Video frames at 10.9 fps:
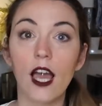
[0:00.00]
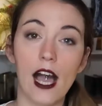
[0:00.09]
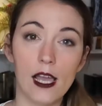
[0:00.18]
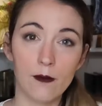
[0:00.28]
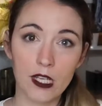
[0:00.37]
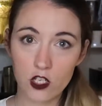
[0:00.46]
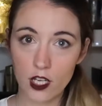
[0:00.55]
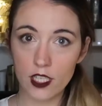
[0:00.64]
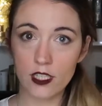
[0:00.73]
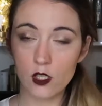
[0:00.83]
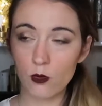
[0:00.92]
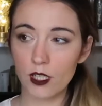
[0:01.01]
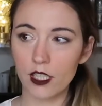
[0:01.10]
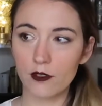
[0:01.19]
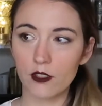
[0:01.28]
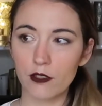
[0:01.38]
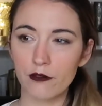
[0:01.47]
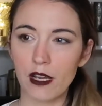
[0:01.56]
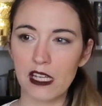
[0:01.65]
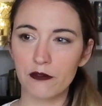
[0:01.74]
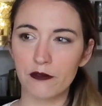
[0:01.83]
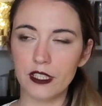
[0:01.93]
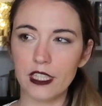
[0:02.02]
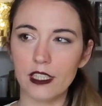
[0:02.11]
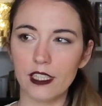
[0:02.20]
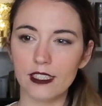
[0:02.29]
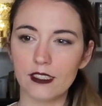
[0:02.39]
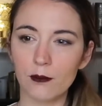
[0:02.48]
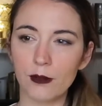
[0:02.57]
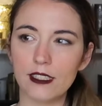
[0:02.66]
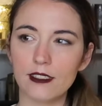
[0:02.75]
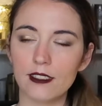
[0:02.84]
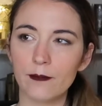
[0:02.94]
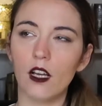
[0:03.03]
I am enjoying this one, even if I feel it's a bit...